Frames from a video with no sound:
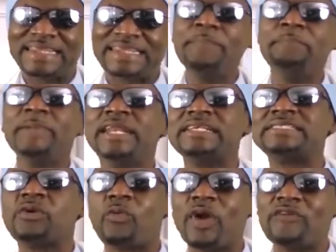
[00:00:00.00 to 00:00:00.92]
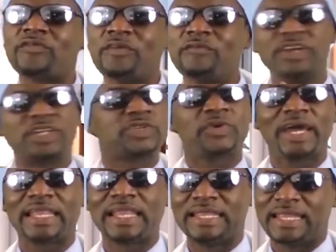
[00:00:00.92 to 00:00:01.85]
are 10 minutes away from
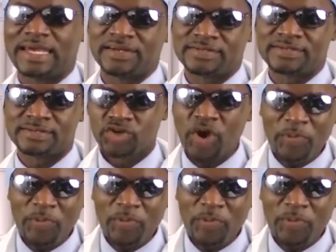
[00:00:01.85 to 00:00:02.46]
Victoria Land, Lagos.